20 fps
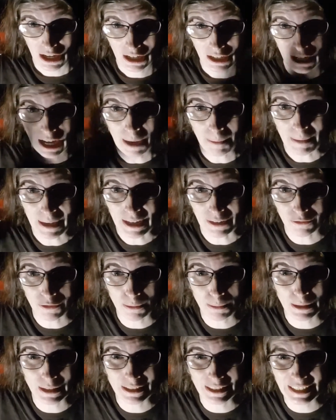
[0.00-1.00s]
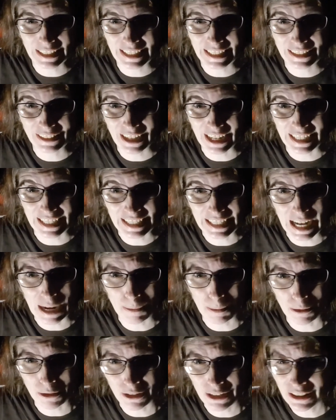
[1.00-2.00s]
coming from the teeny tiny
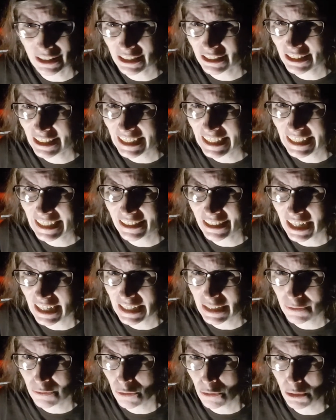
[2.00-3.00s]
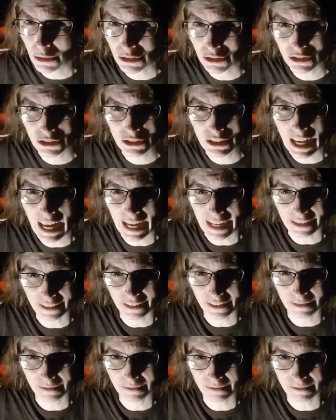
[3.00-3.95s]
cupboard, and the teeny tiny voice said,